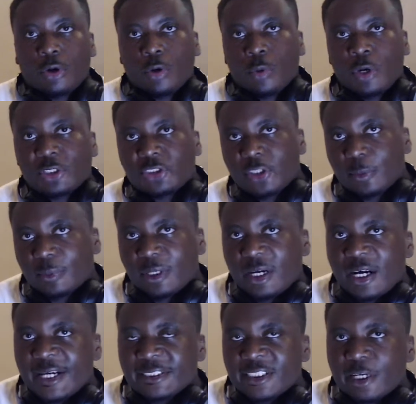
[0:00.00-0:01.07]
What's up,
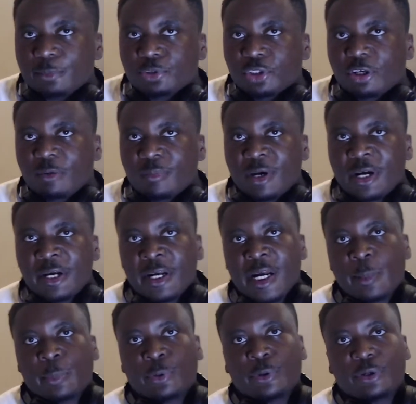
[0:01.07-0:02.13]
guys? I'm Jeremiah.
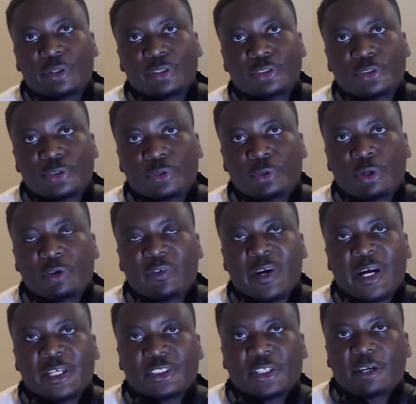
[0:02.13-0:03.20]
I'm going to do a
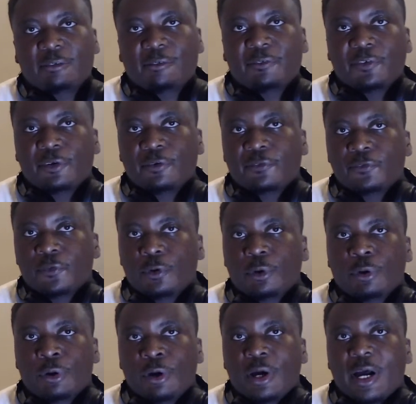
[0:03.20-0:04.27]
reaction review
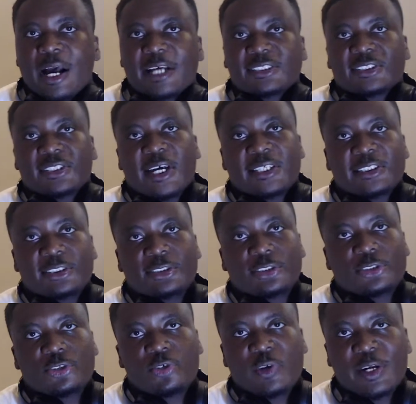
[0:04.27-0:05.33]
for Assassin's
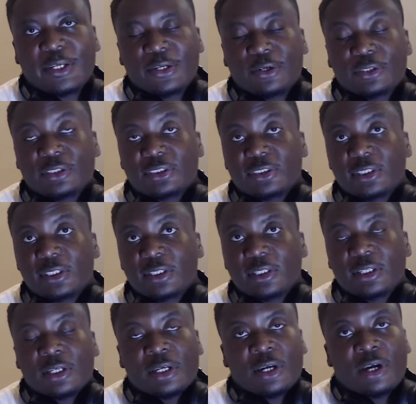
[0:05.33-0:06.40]
Creed Odyssey.
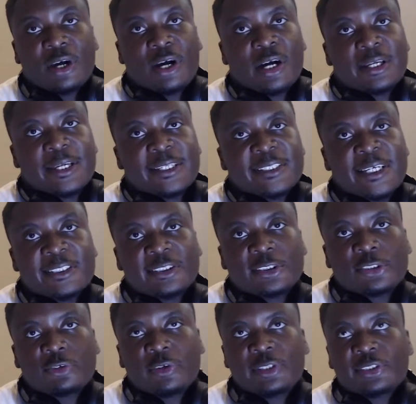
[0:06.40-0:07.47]
The
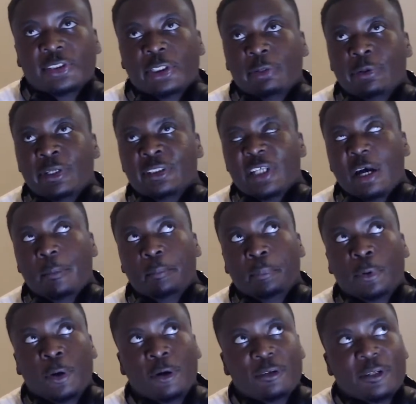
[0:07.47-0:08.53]
Assassin's Creed series, I
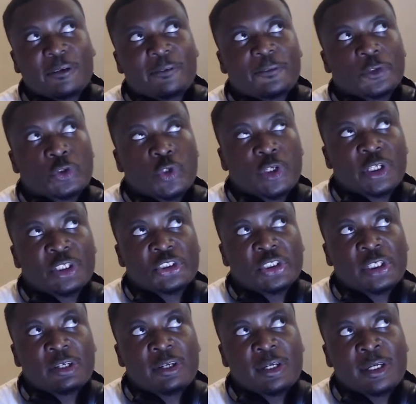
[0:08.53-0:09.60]
bought the
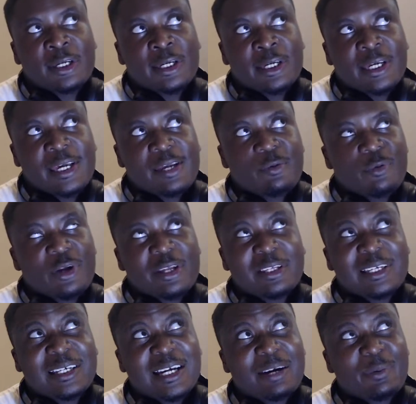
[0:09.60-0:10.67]
trilogy when
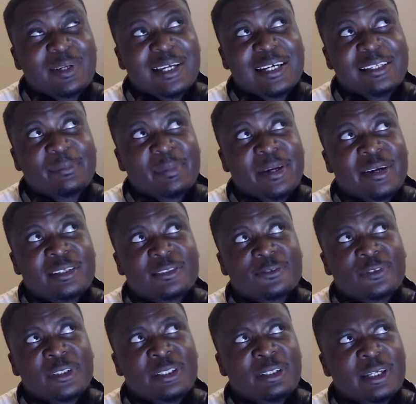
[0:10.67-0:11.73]
I had the
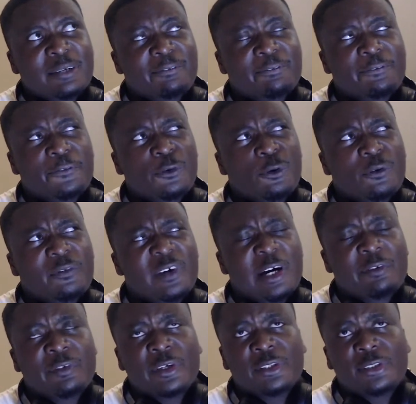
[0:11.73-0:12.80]
PS3 like 4 or
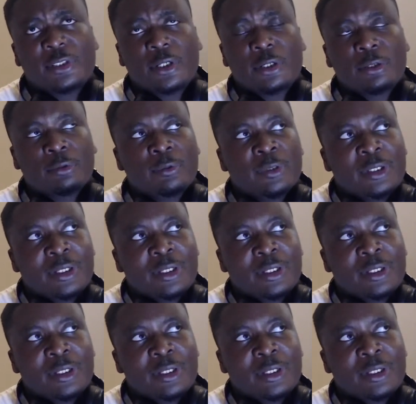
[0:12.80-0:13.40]
5 years ago.